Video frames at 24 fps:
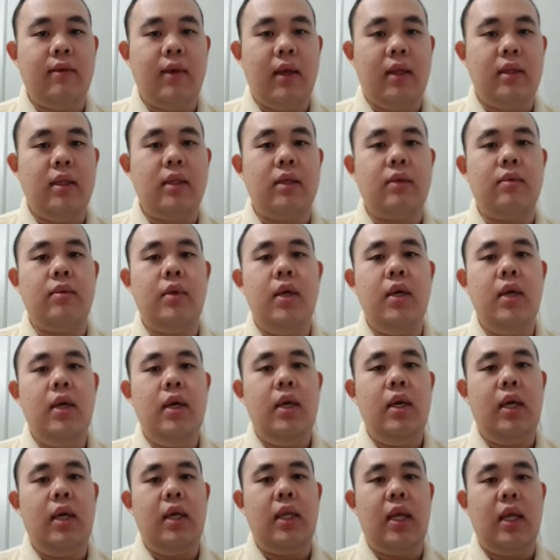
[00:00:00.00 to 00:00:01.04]
handle.
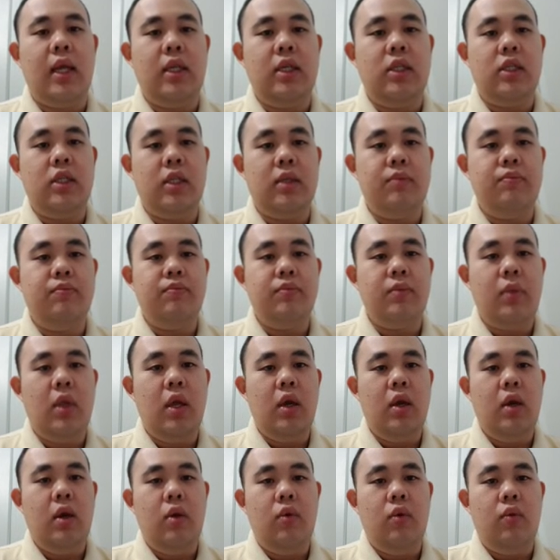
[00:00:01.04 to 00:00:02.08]
In addition,
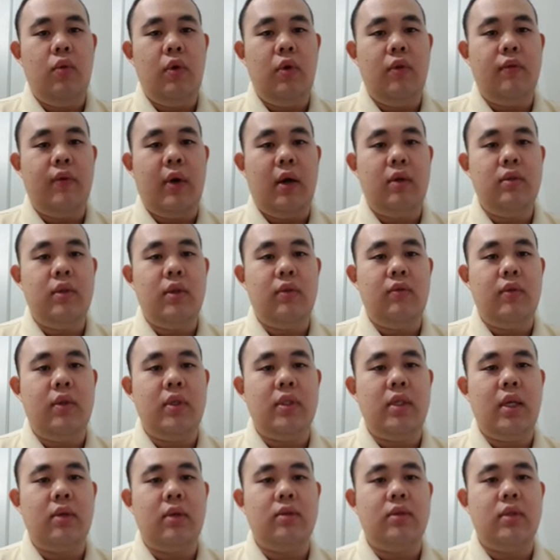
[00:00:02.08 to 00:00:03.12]
we found the
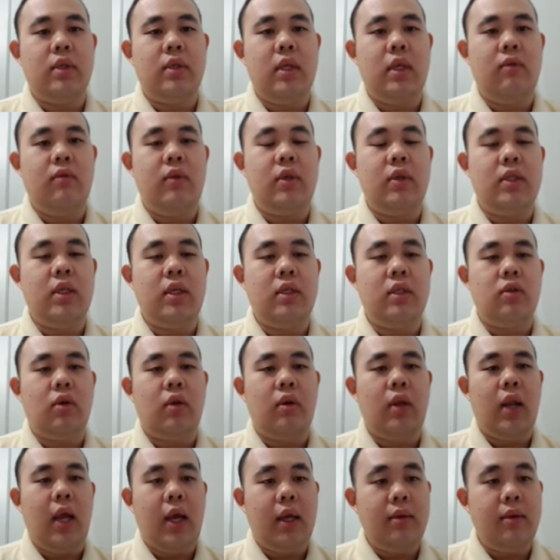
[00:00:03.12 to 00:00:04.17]
results in research
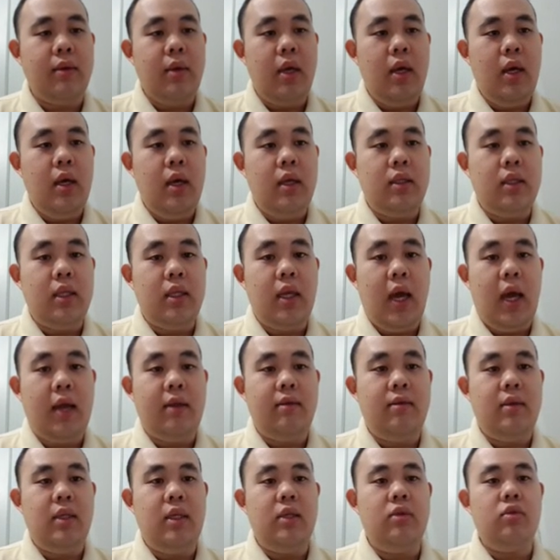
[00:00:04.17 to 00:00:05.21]
online. The
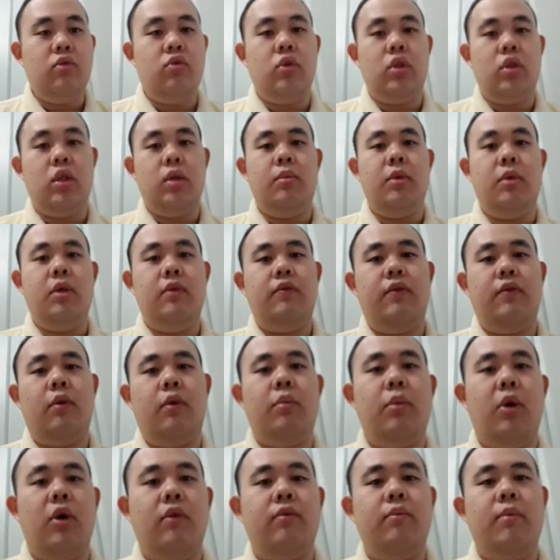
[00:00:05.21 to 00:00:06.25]
handle suitable for
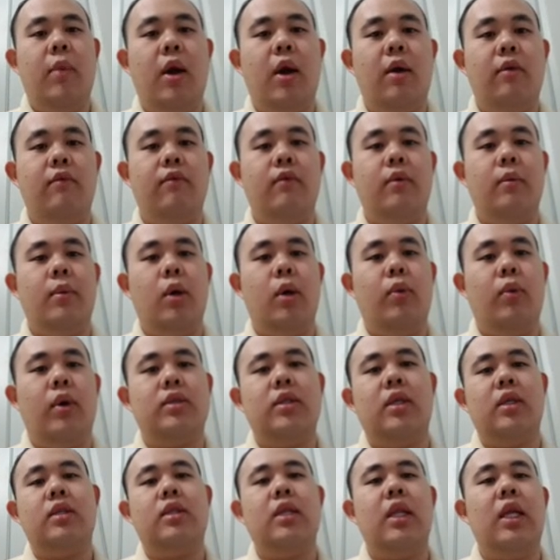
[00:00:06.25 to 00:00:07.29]
both male and female was
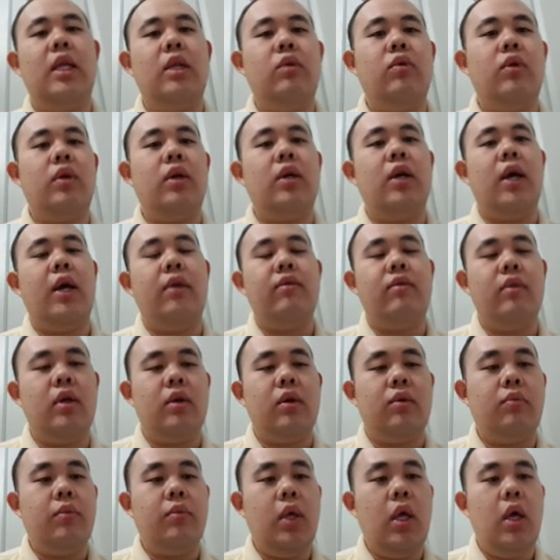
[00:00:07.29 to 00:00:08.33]
a cylindrical
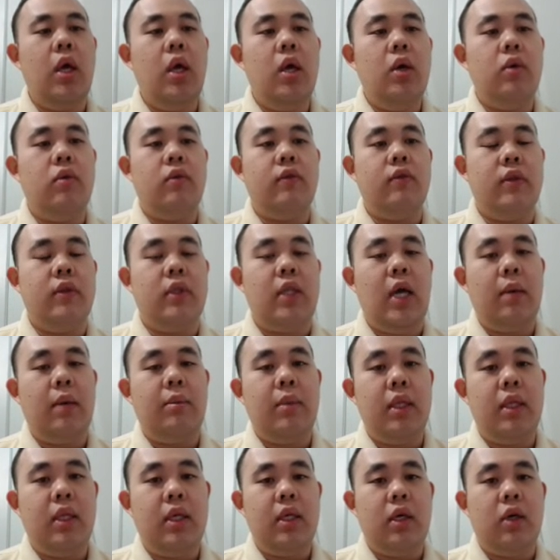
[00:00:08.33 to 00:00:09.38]
handle with a
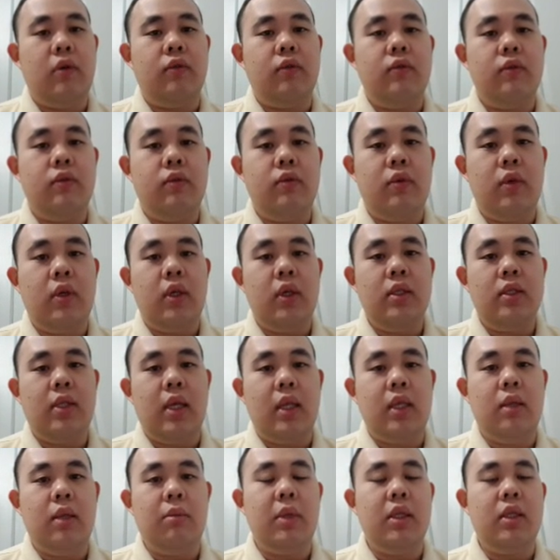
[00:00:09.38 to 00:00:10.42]
diameter of 3
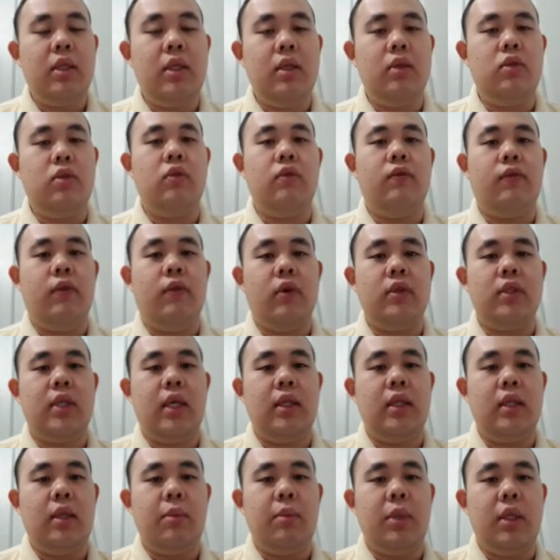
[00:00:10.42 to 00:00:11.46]
cm to 4
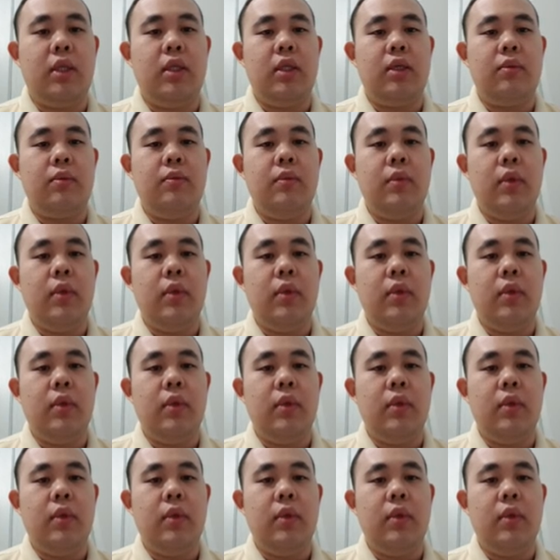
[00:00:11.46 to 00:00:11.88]
cm,